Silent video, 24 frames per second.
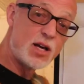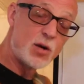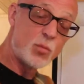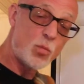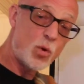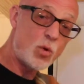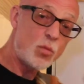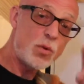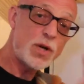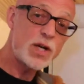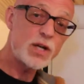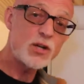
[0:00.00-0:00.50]
And
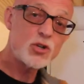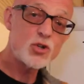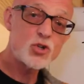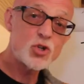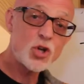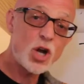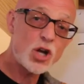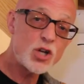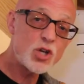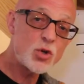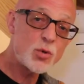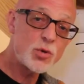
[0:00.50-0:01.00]
what we're going to
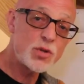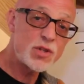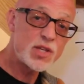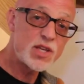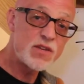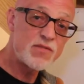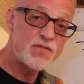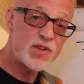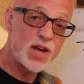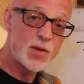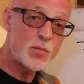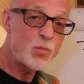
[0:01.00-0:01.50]
show you at
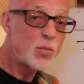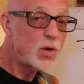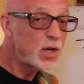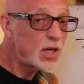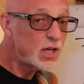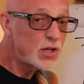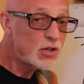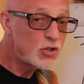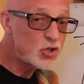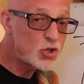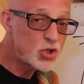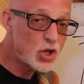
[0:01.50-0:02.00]
the event, we're
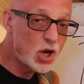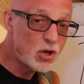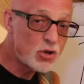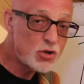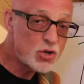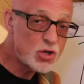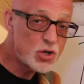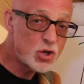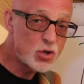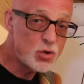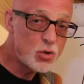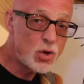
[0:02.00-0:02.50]
going to show
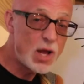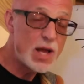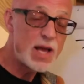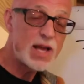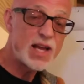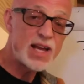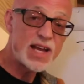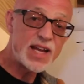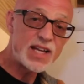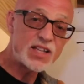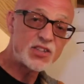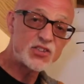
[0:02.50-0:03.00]
you
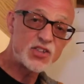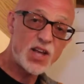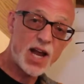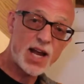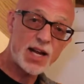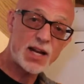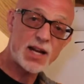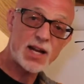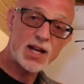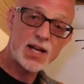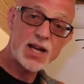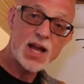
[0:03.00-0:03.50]

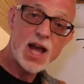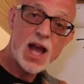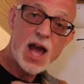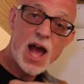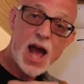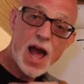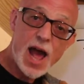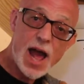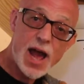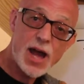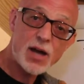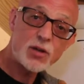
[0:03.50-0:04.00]
exactly
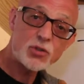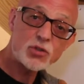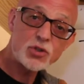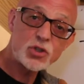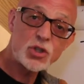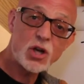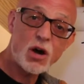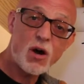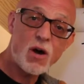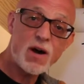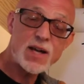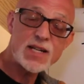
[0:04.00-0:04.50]
how
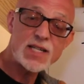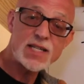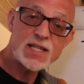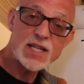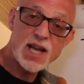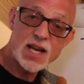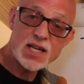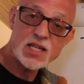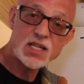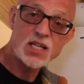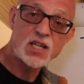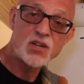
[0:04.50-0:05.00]
to
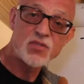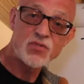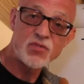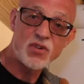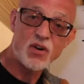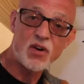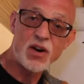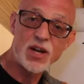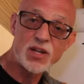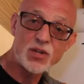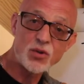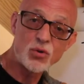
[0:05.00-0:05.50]

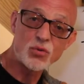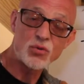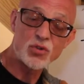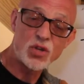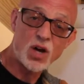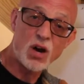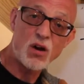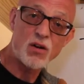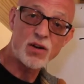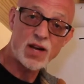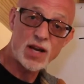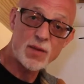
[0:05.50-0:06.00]
identify your
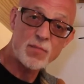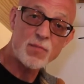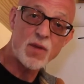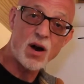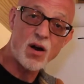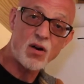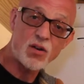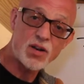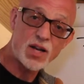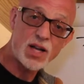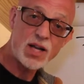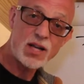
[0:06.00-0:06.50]
target
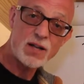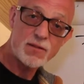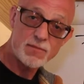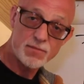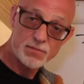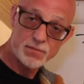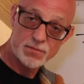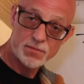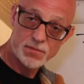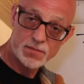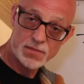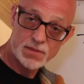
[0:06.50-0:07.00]
market.
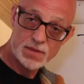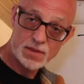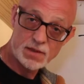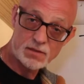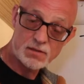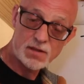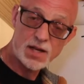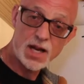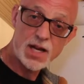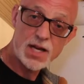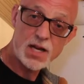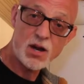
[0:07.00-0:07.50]

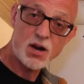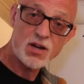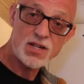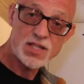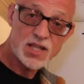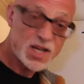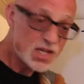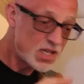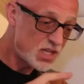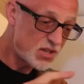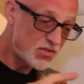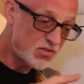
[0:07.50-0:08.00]
Okay,
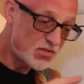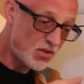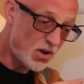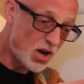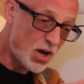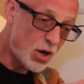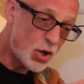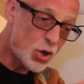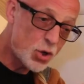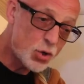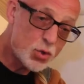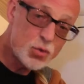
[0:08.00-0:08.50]

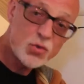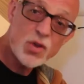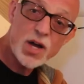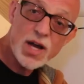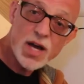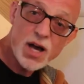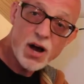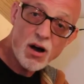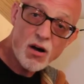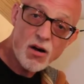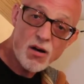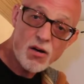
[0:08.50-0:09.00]
identify who
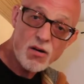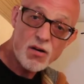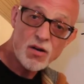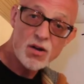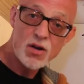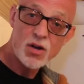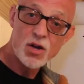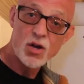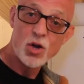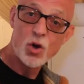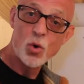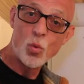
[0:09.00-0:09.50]
they are,
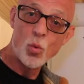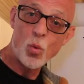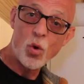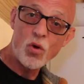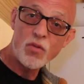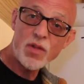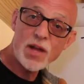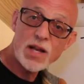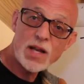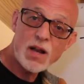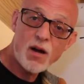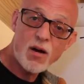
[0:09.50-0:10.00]

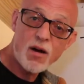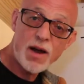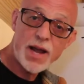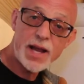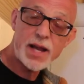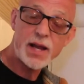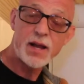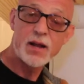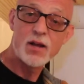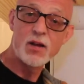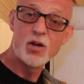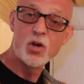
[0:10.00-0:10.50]
what they
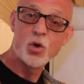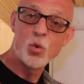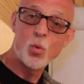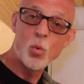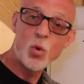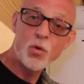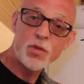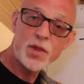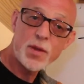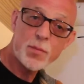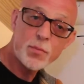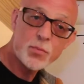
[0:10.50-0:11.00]
like,
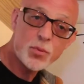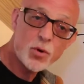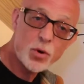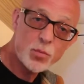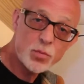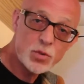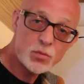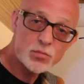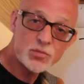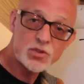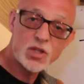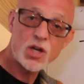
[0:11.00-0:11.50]
what their
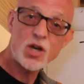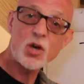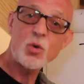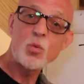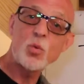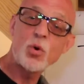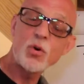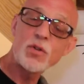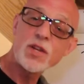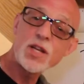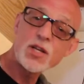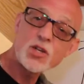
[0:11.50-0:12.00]
problems are,
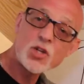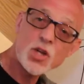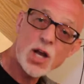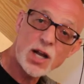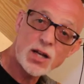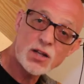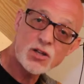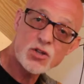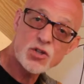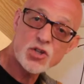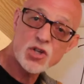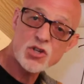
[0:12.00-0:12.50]
what their
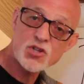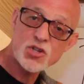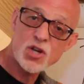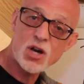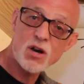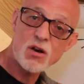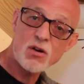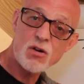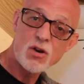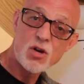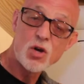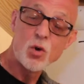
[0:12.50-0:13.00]
challenges
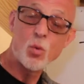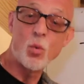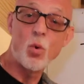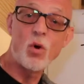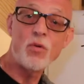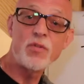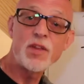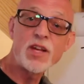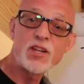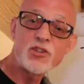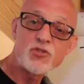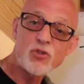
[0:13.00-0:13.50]
are,
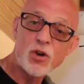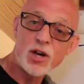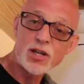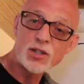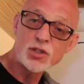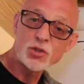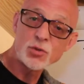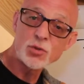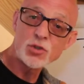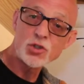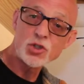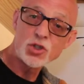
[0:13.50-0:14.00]
what they're
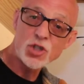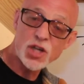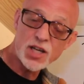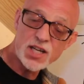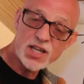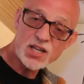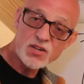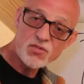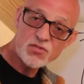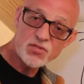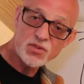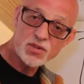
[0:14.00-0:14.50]
trying to
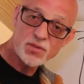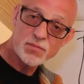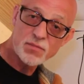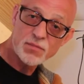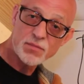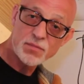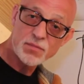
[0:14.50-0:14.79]
achieve.